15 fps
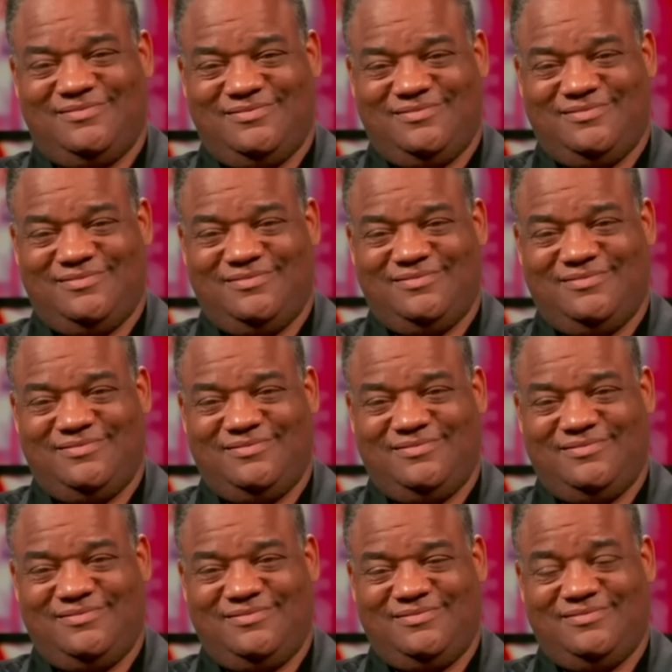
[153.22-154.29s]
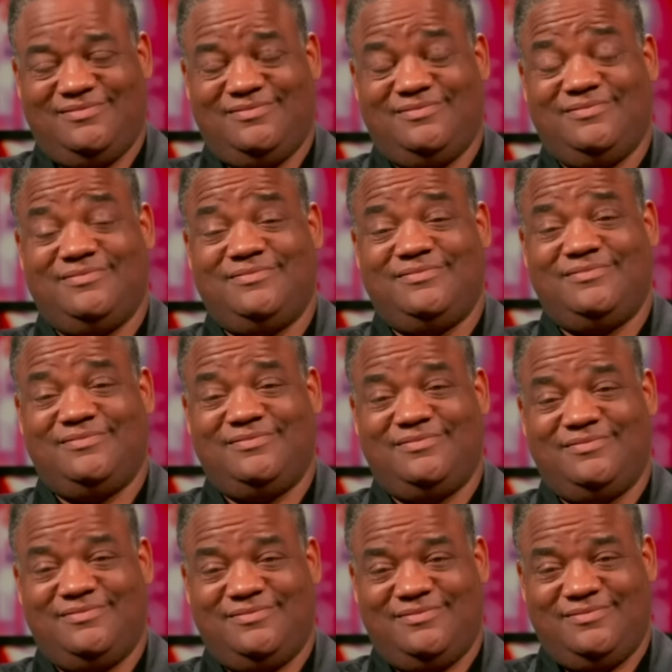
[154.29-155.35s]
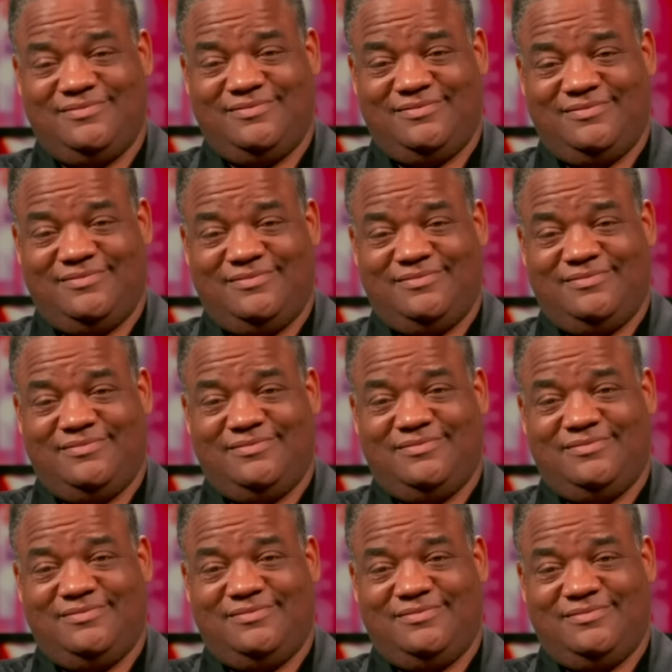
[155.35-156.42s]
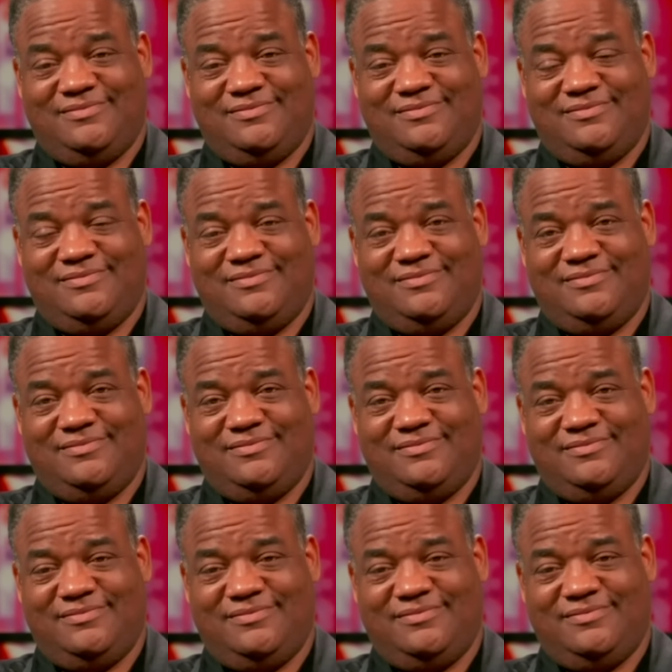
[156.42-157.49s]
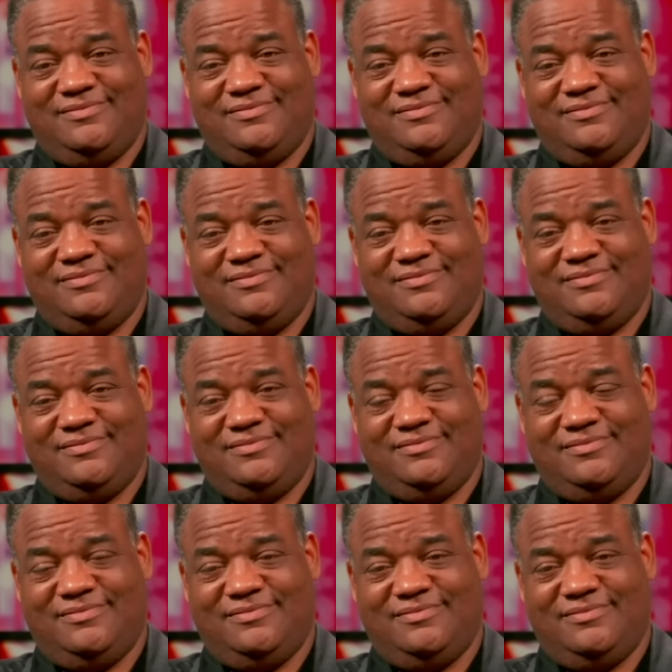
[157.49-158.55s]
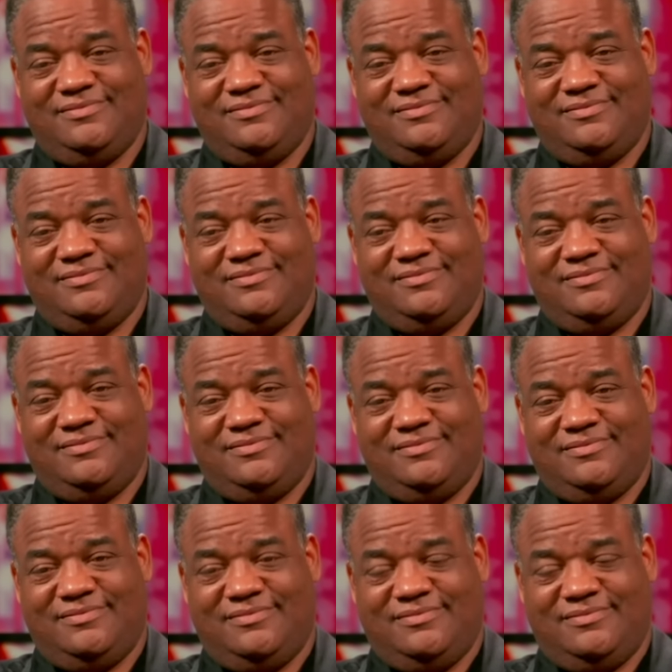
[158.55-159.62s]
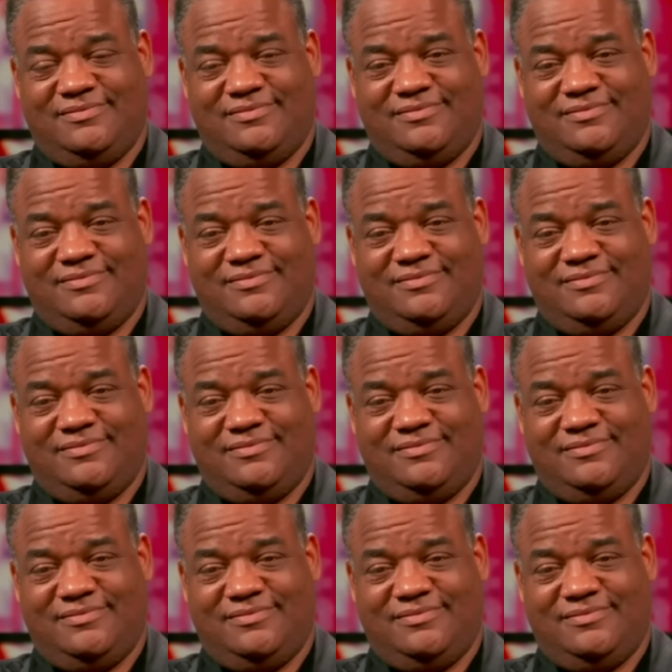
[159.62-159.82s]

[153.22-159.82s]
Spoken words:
This person isn't speaking.